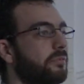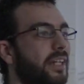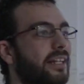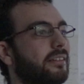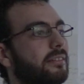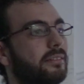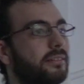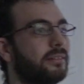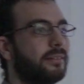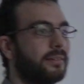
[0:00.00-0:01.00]
will fail.
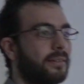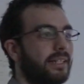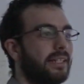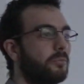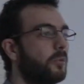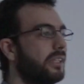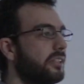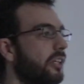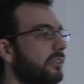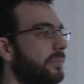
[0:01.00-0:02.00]
It will
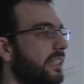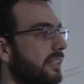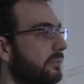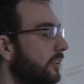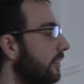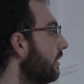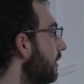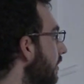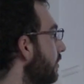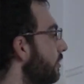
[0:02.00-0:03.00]
not be able
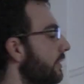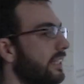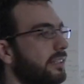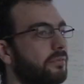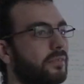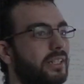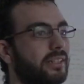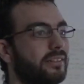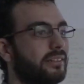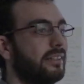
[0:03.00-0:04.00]
to
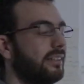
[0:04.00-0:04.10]
identify